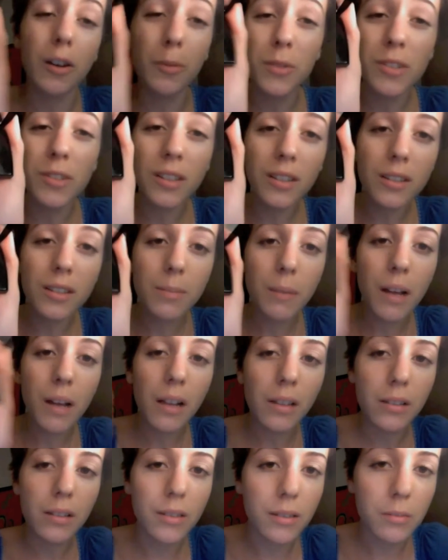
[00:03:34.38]
using this
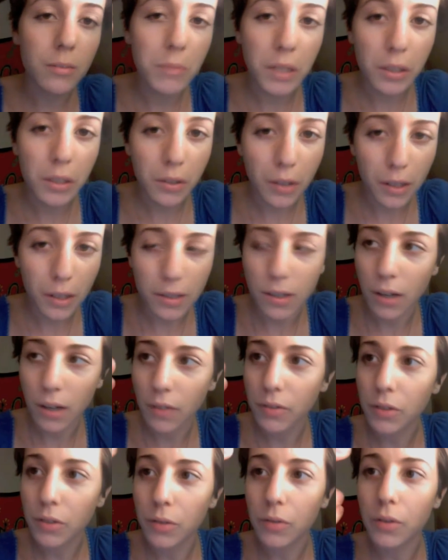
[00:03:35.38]
palette, doesn't mean you guys have
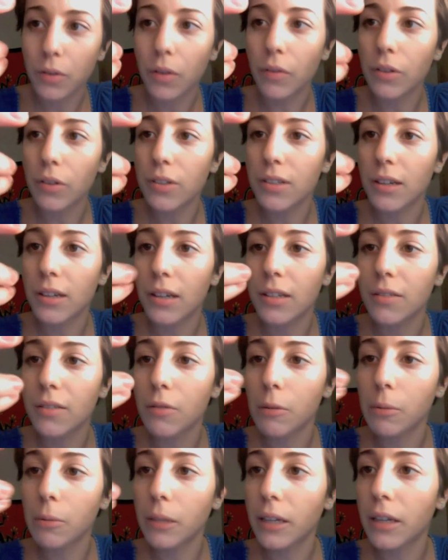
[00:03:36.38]
to if you ever decide to
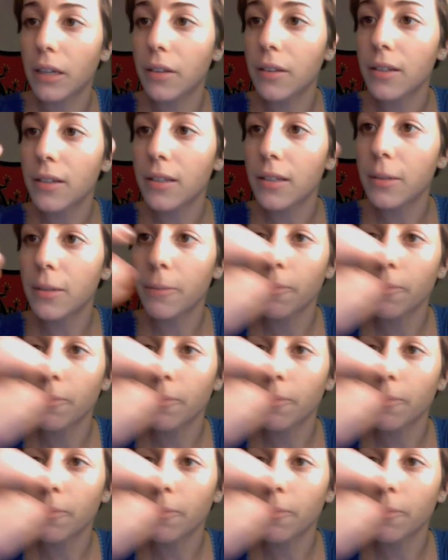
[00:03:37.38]
replicate this.